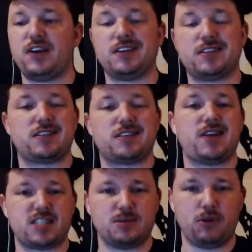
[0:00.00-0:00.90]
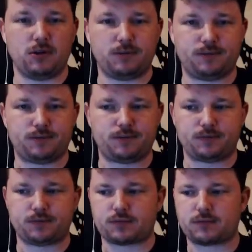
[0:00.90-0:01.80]
it's accessible.
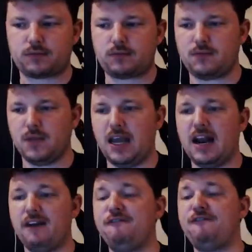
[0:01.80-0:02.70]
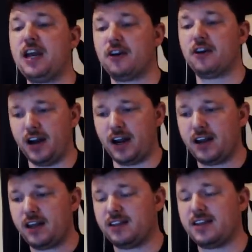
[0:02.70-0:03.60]
And I'm
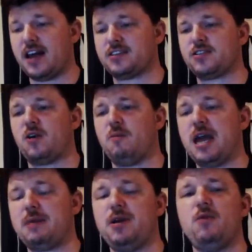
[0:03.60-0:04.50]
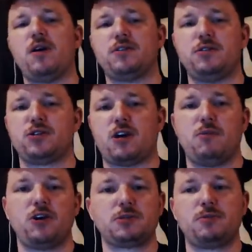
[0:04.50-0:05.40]
fearing that is going to make me
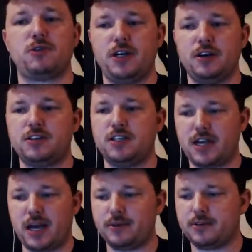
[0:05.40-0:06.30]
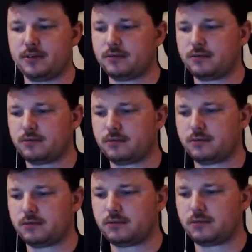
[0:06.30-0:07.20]
want to start multiple Heresy
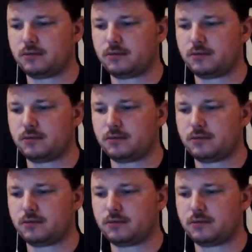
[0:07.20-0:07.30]
chapters.